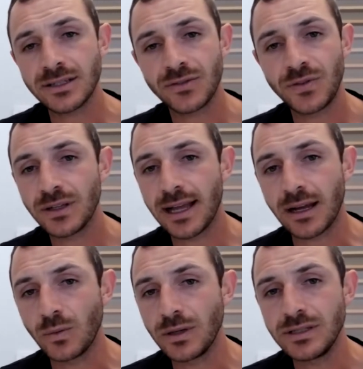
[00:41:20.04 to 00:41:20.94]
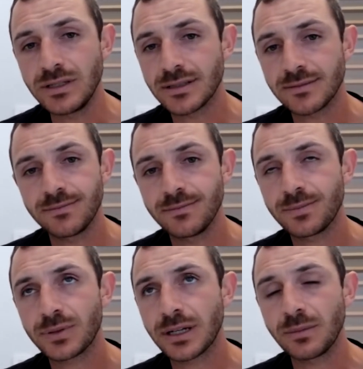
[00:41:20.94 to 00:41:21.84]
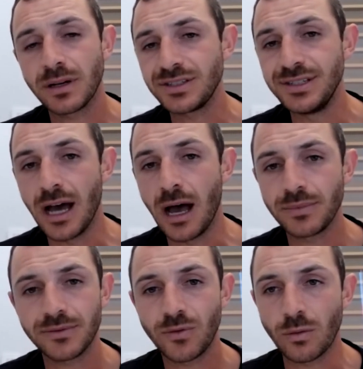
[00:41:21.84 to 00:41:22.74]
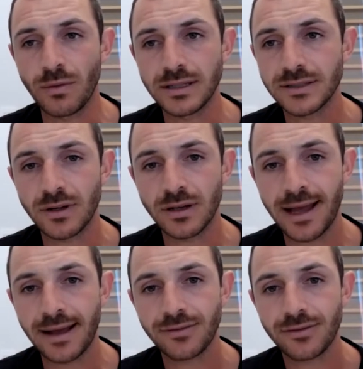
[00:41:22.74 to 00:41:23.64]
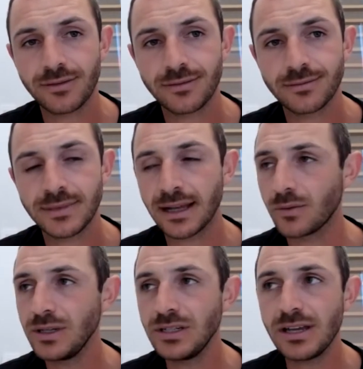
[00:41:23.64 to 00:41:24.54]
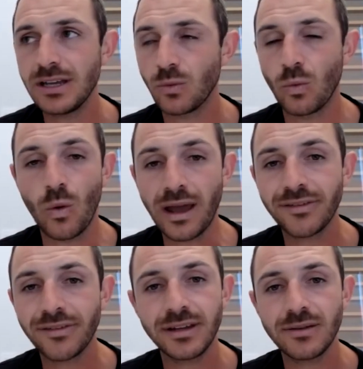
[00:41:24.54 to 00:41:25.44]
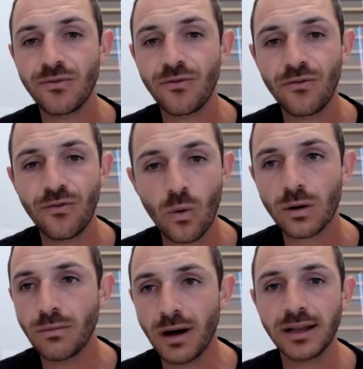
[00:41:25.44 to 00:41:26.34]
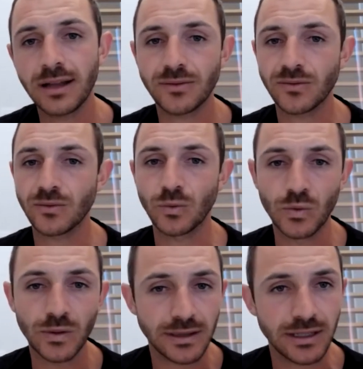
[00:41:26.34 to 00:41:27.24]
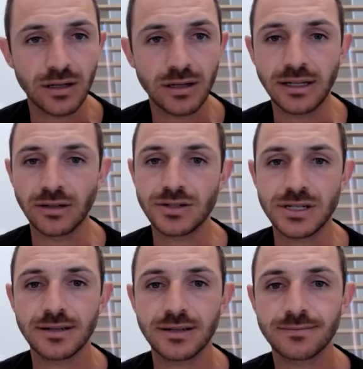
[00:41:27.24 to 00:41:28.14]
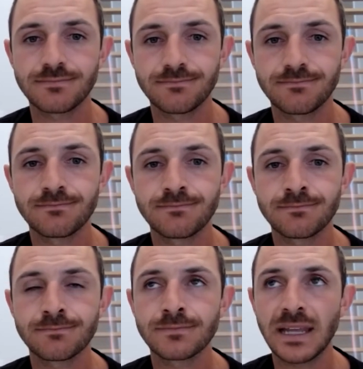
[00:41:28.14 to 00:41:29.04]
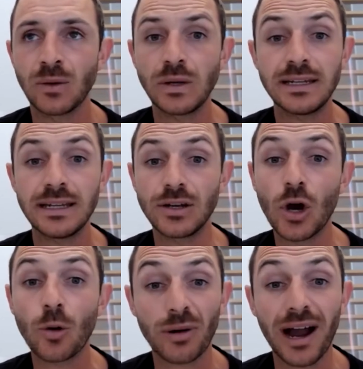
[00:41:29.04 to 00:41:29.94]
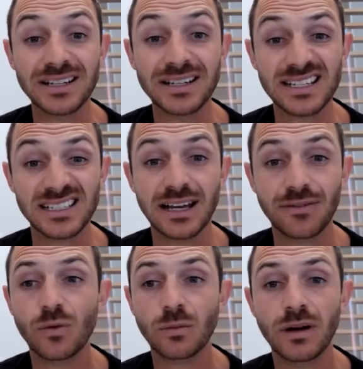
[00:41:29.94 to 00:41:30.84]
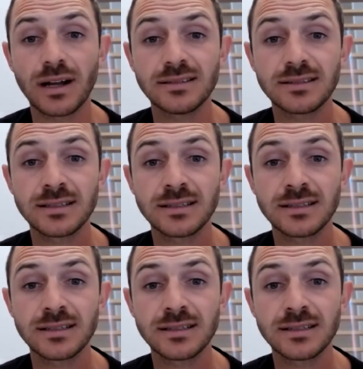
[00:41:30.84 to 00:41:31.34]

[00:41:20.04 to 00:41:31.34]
and I just feel like we just pretty much dumped 4 months of our lives. Like we just wasted 4 months of really good energy. And we did no projects in that 4 months.